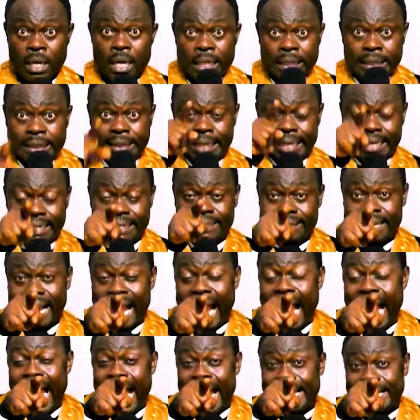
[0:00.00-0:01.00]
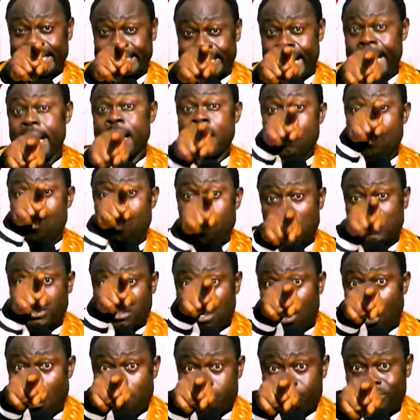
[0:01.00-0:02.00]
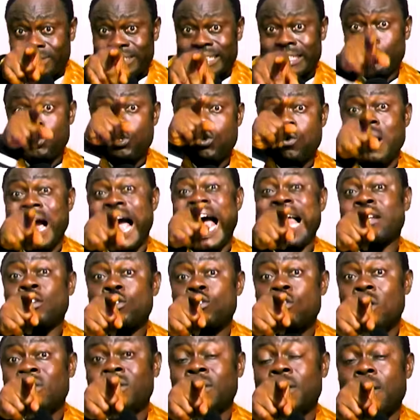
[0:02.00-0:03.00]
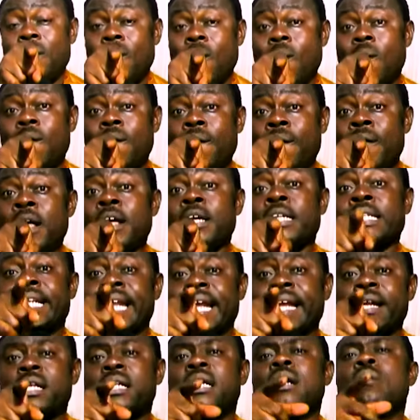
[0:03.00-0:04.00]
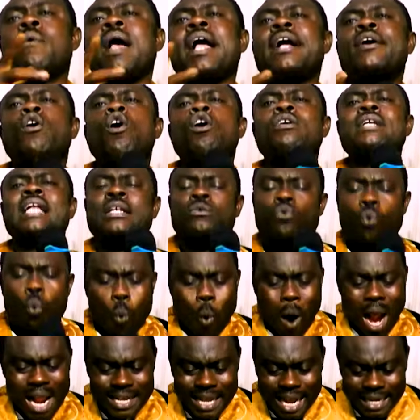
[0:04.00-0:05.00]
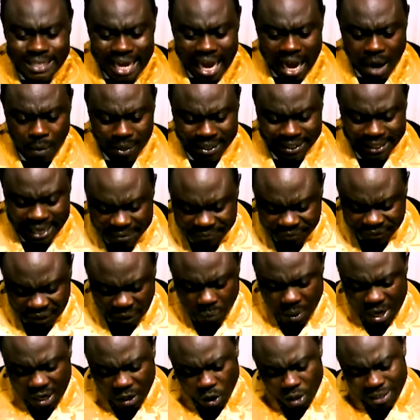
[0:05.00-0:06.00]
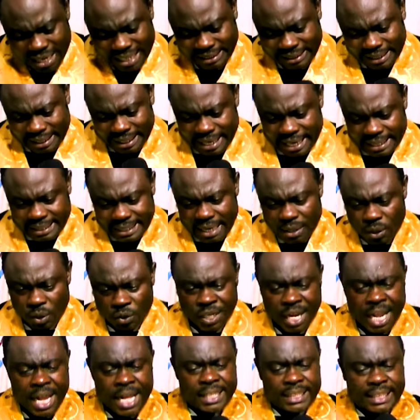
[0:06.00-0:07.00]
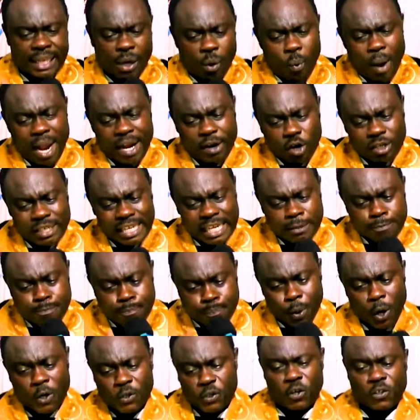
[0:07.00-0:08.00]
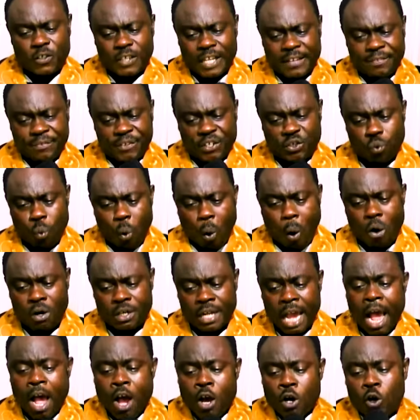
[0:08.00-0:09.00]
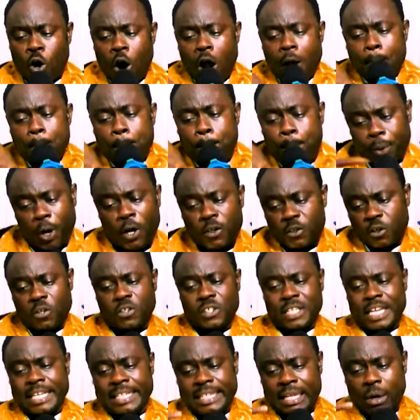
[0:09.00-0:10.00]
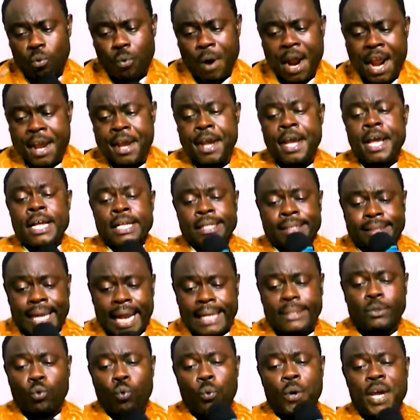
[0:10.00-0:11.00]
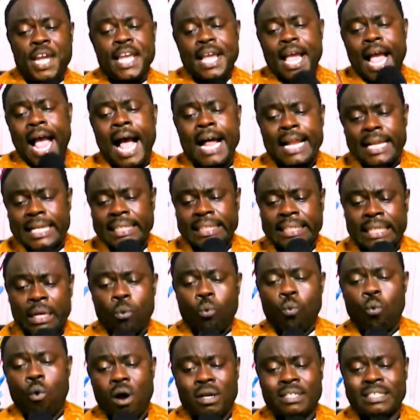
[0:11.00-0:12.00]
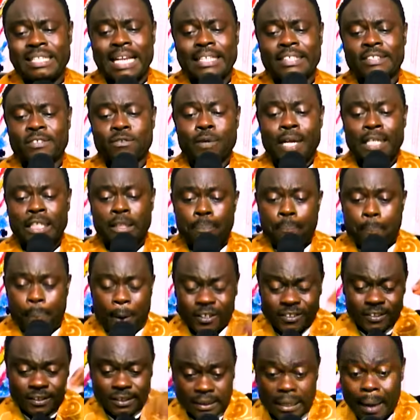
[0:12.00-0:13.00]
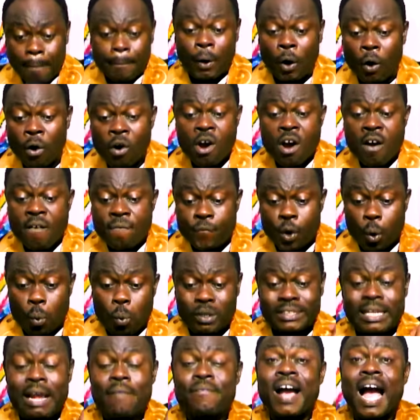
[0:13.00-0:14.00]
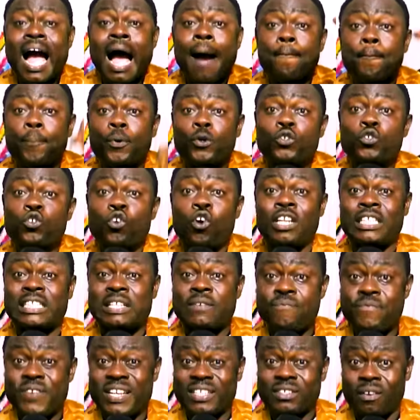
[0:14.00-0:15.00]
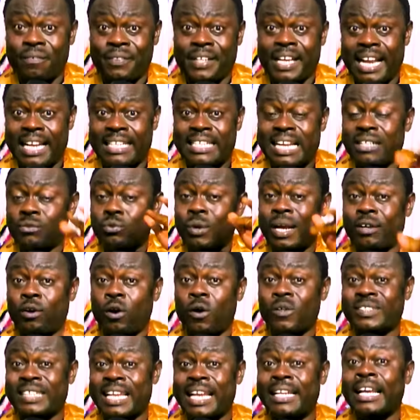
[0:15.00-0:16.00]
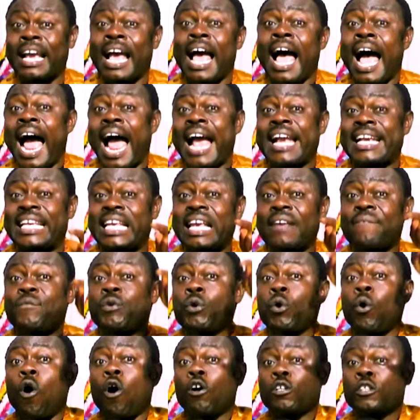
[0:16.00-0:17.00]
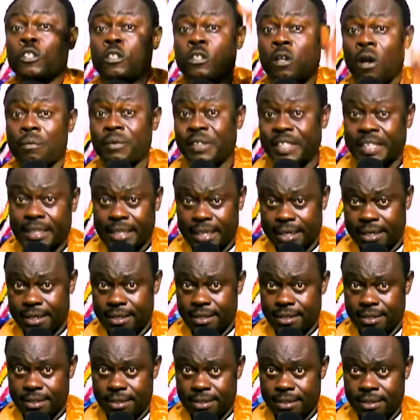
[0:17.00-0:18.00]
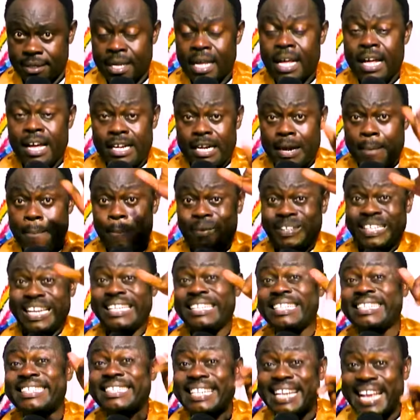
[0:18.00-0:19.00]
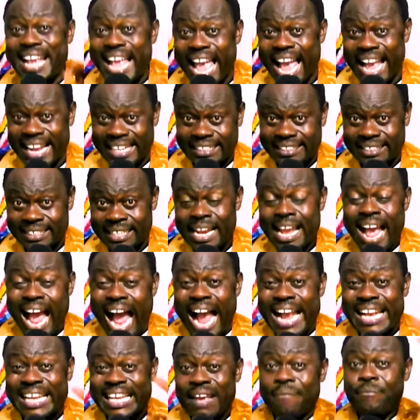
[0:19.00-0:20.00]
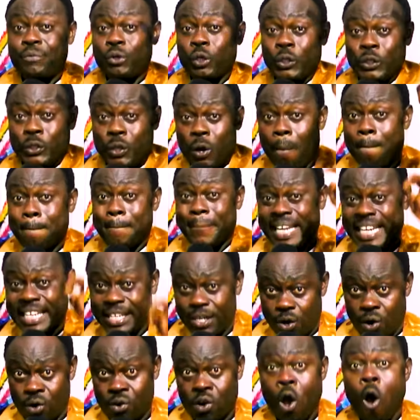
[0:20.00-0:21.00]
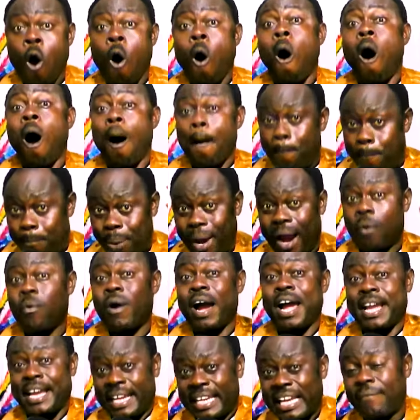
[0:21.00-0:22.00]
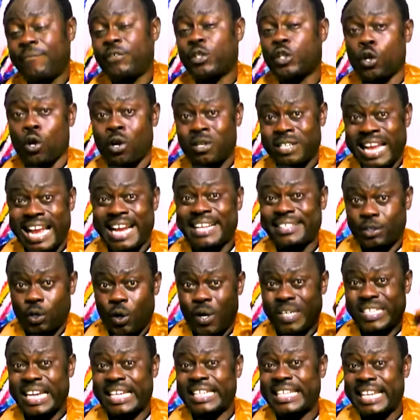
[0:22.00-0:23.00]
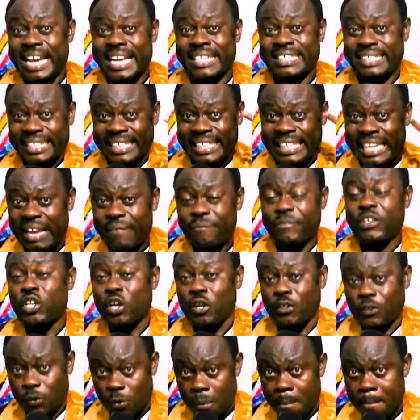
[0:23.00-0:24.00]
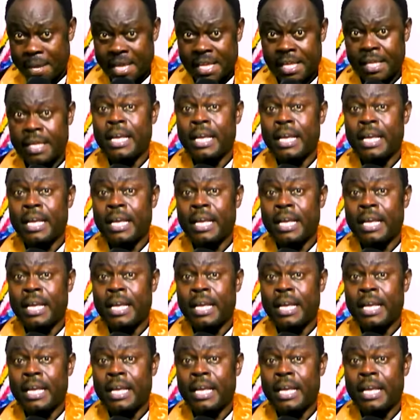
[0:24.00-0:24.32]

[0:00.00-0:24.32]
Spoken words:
Decide what comes. You are not. The way God has wired our life, the way God has created us, the way God has brought us in this world, God brought us in the way that we are the one that is responsible for whatever happens on the face of the earth. That's why God said, I give you authority, replenish the earth. I give you dominion, all power in heaven, on earth, under the earth, given unto me.